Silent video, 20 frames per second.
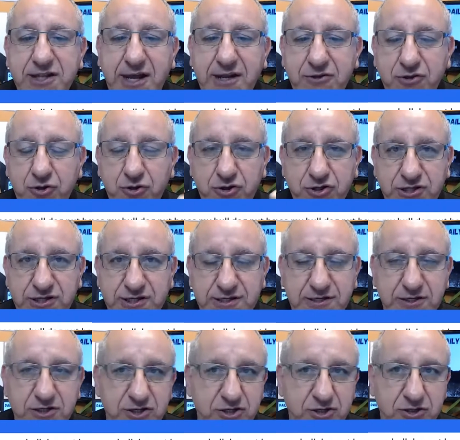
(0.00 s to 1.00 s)
that you're
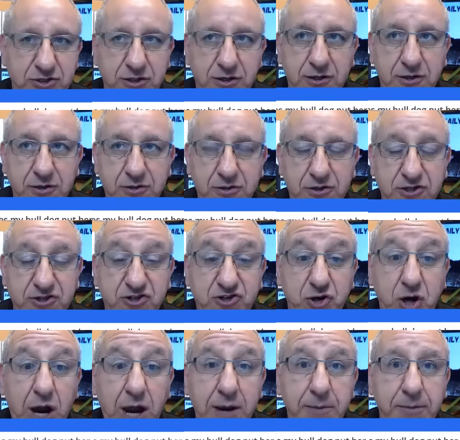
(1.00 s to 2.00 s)

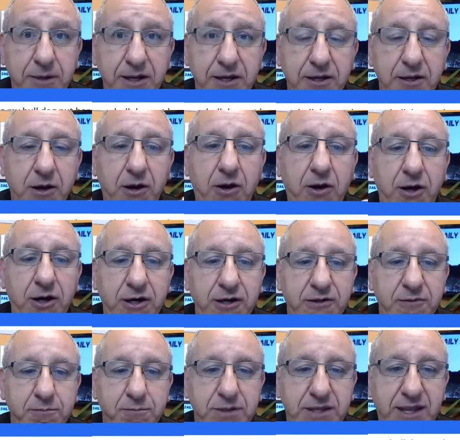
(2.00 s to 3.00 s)
describing
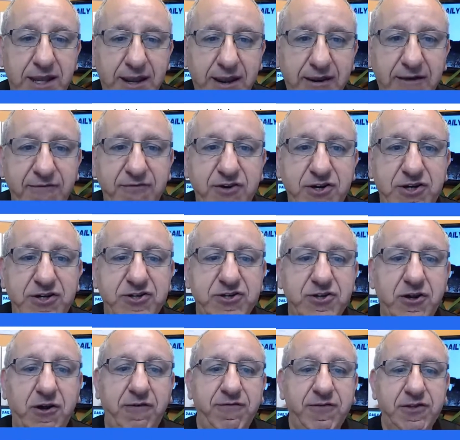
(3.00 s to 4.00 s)
are behaviors
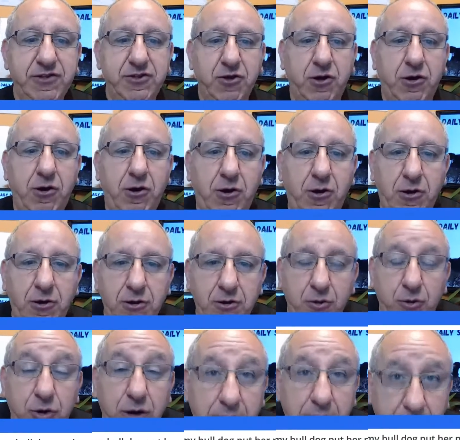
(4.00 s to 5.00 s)
of a dog
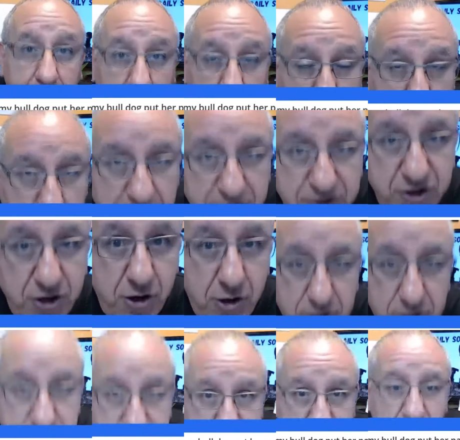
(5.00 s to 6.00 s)
or a
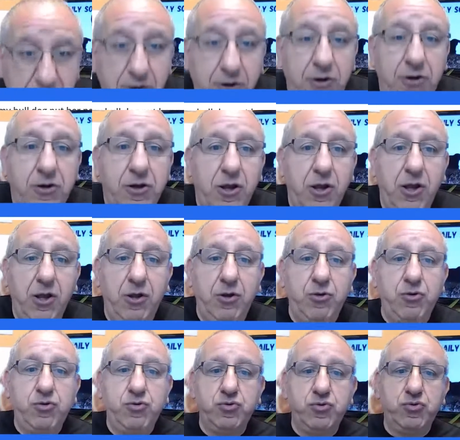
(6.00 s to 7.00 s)
young dog
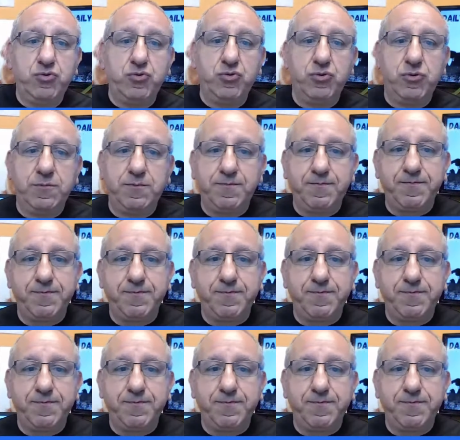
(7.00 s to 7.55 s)
who